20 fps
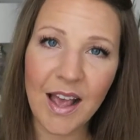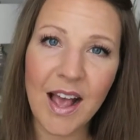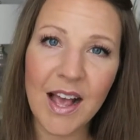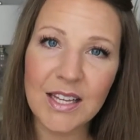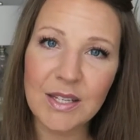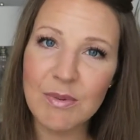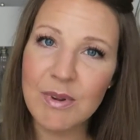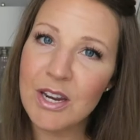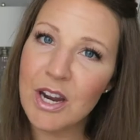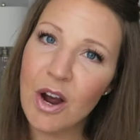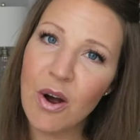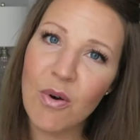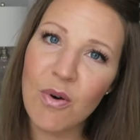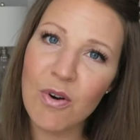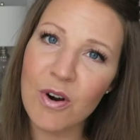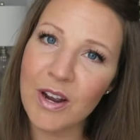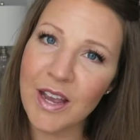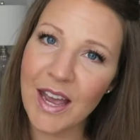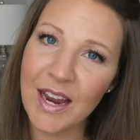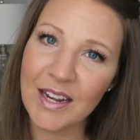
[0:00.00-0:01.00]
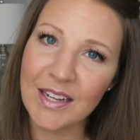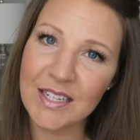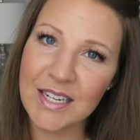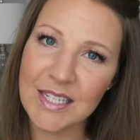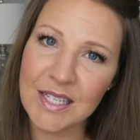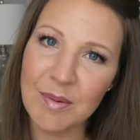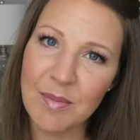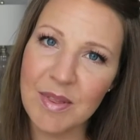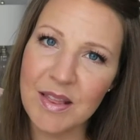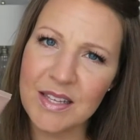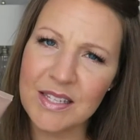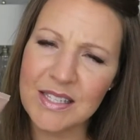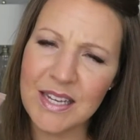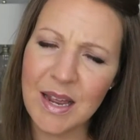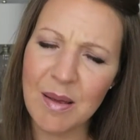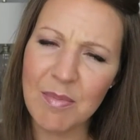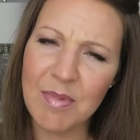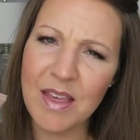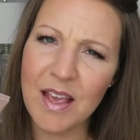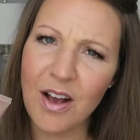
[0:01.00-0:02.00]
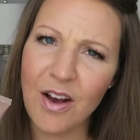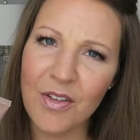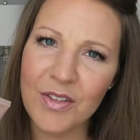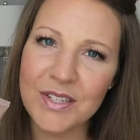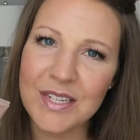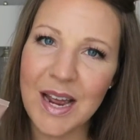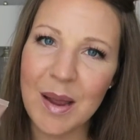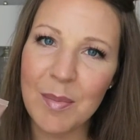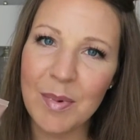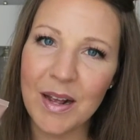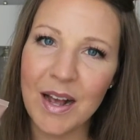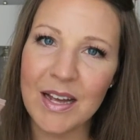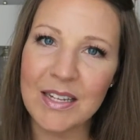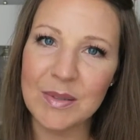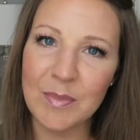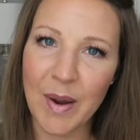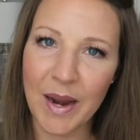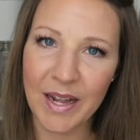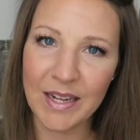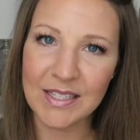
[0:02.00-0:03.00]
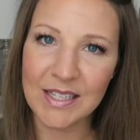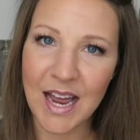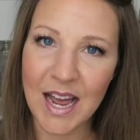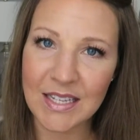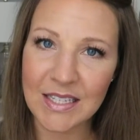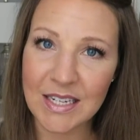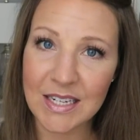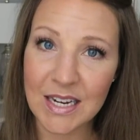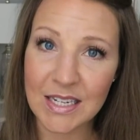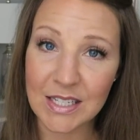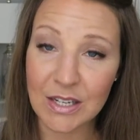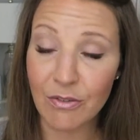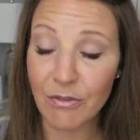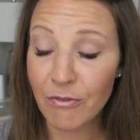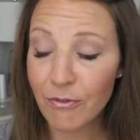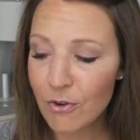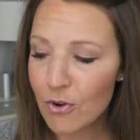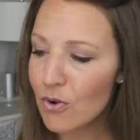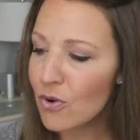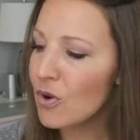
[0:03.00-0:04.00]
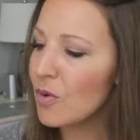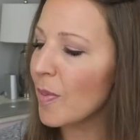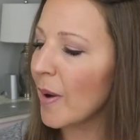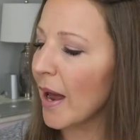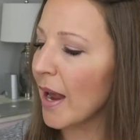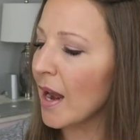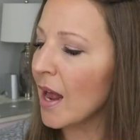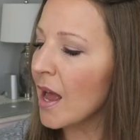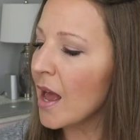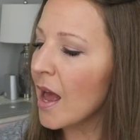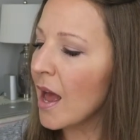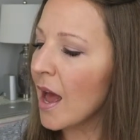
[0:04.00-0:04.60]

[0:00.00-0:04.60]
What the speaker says: As we know, organic doesn't mean the same thing all the time in cosmetics as it does in food, but